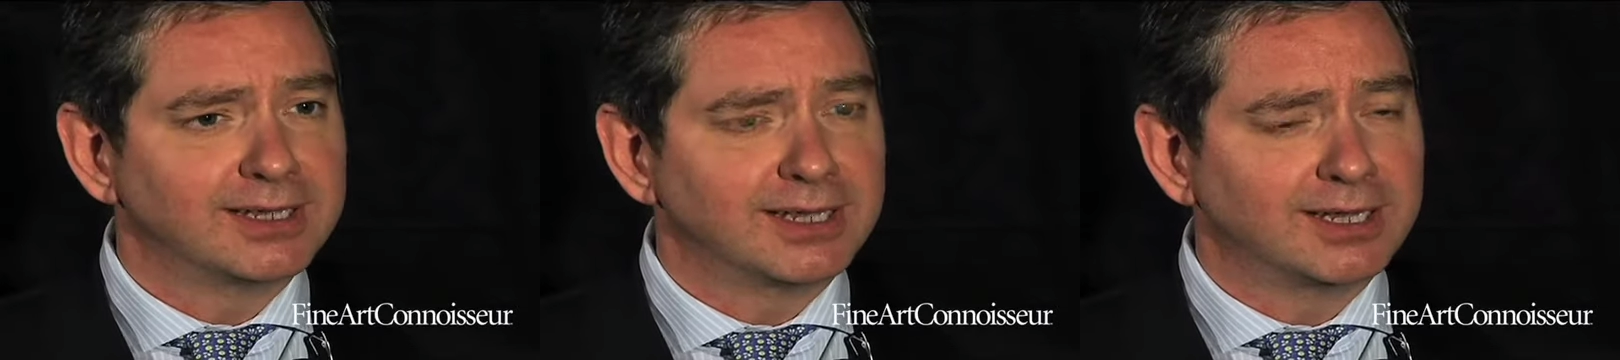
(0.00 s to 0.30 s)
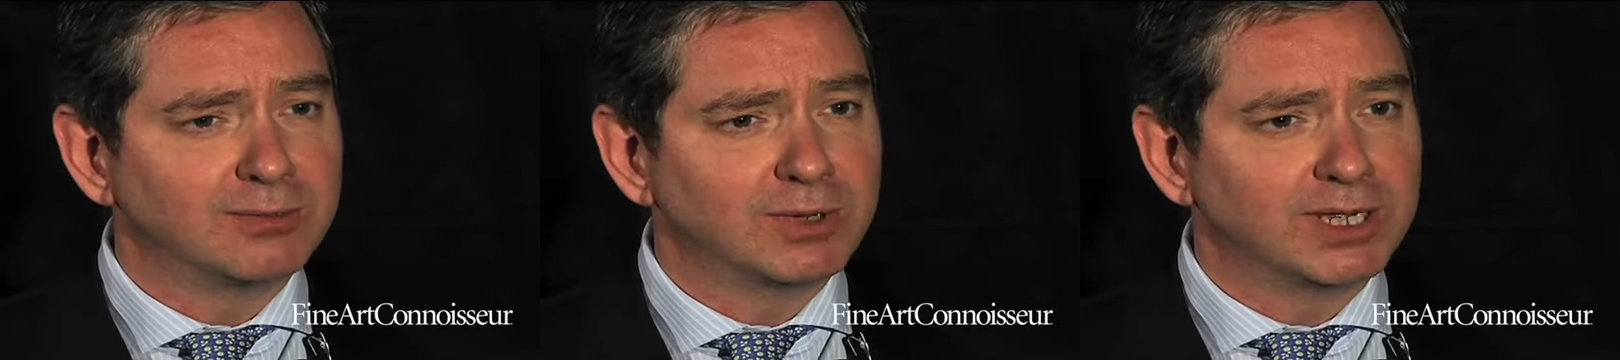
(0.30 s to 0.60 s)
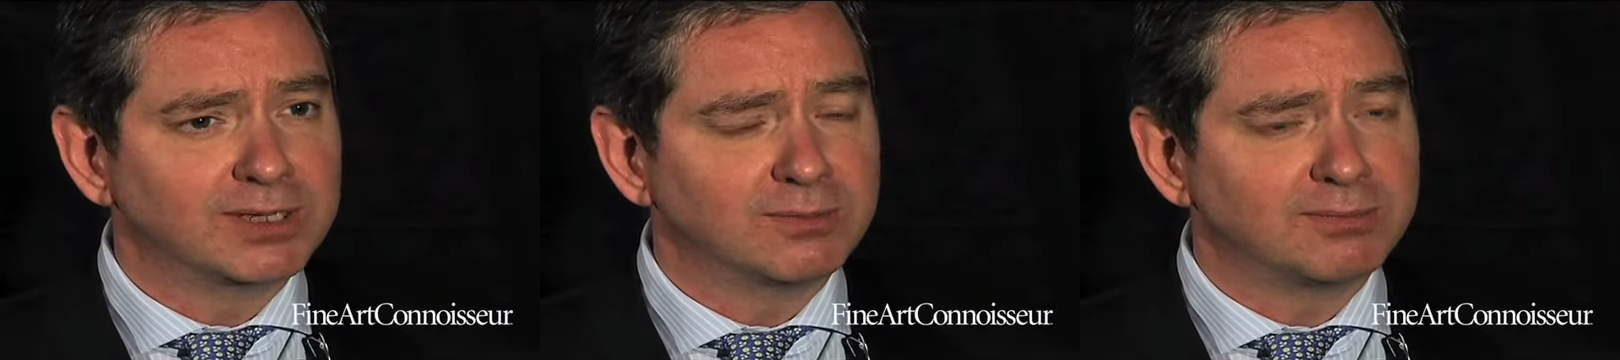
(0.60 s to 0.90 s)
uh,
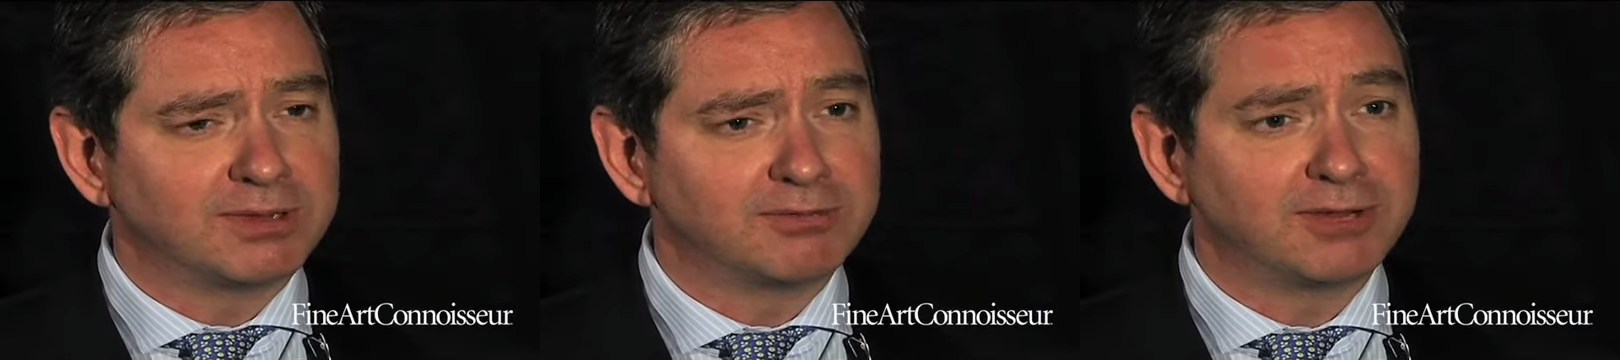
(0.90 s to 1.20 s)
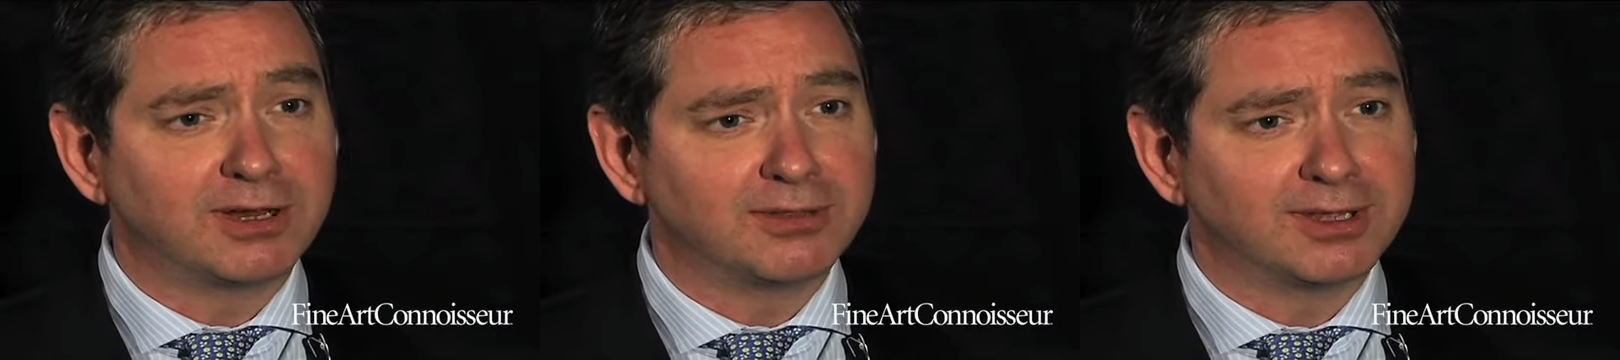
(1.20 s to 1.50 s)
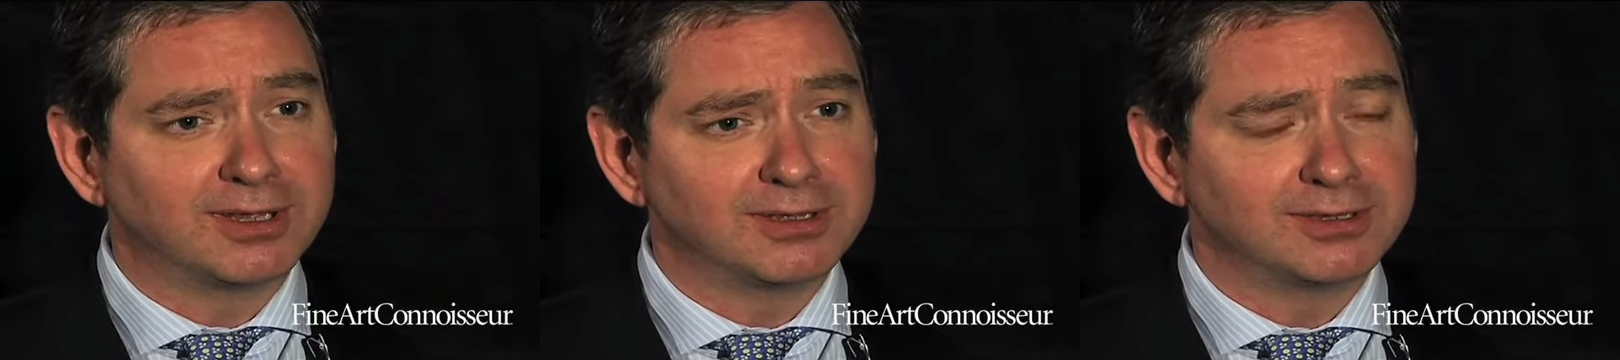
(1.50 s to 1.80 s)
working with my
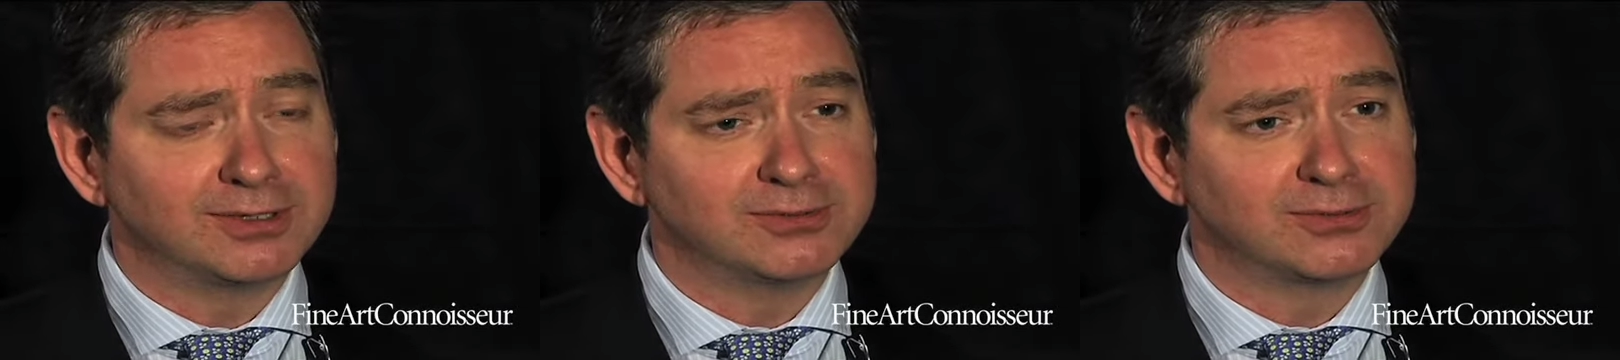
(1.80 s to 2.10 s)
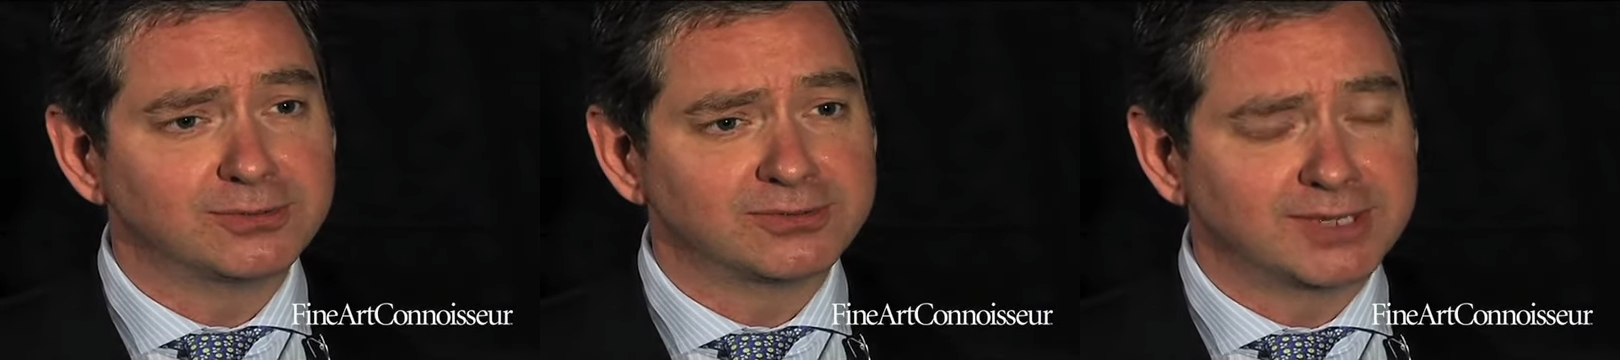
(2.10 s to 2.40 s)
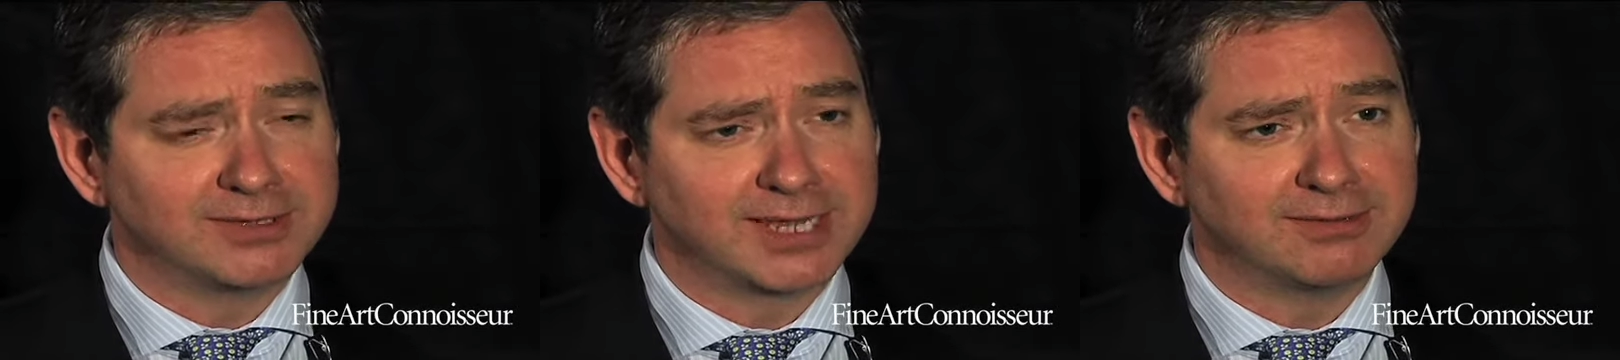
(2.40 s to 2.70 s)
father, who's also
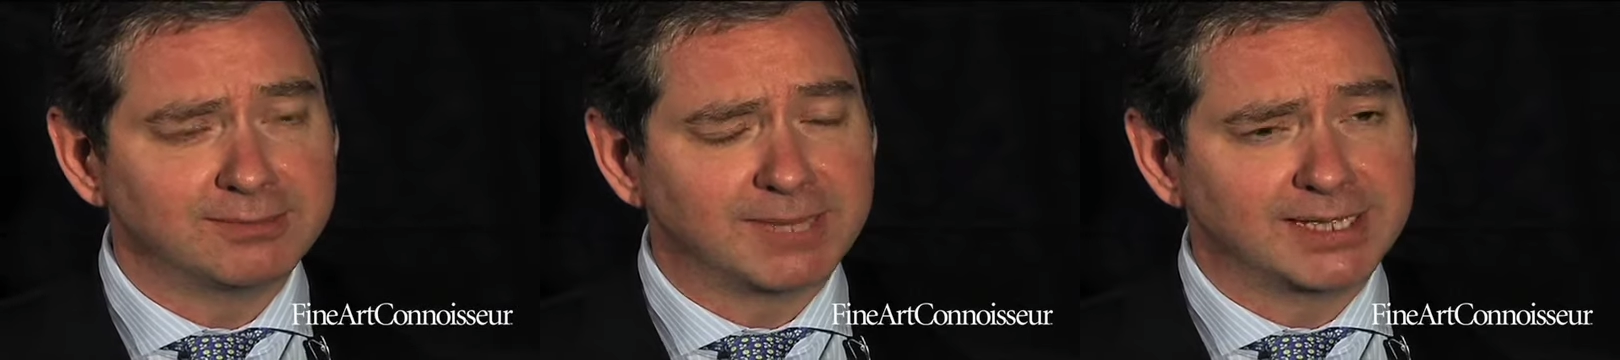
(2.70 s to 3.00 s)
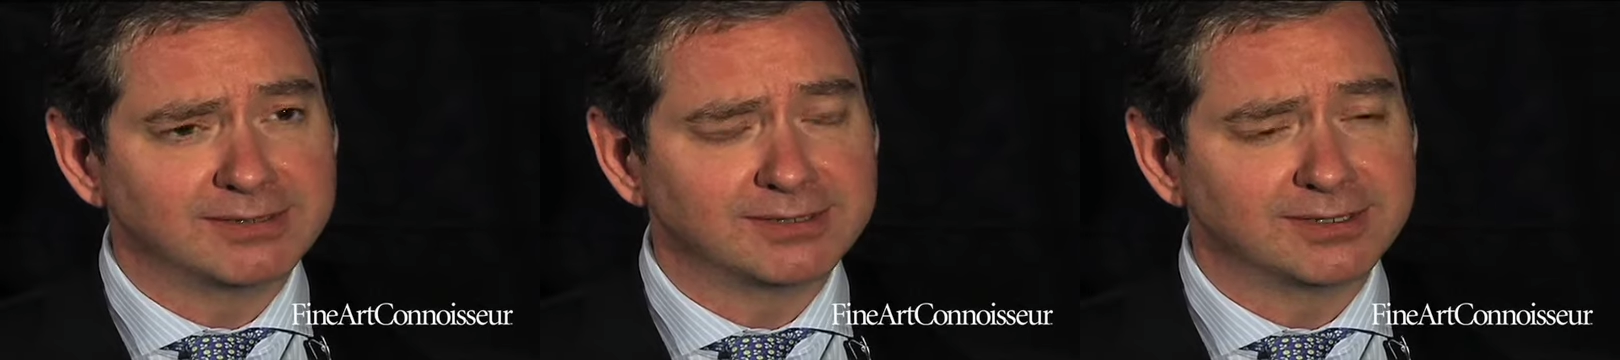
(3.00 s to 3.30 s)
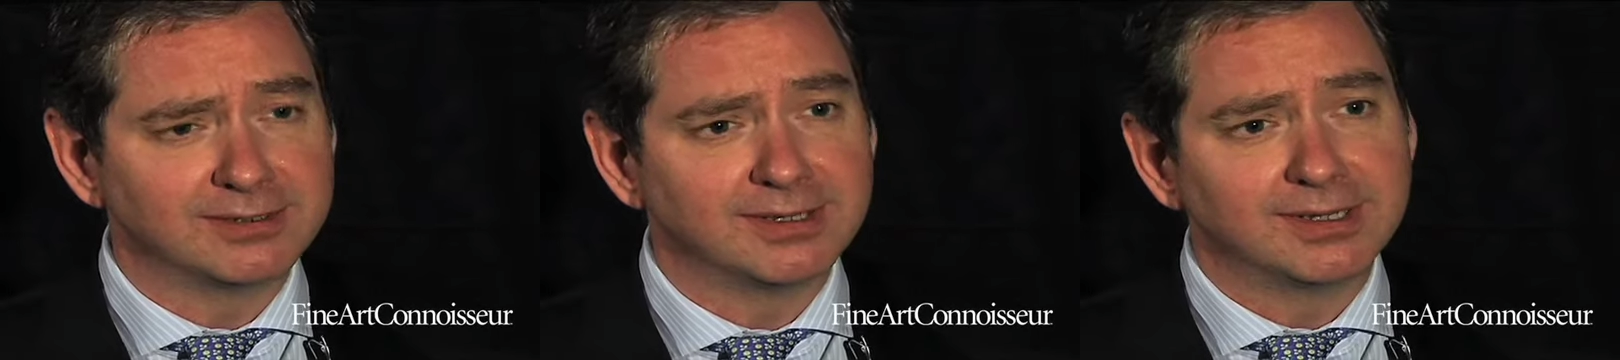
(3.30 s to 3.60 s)
David Mason,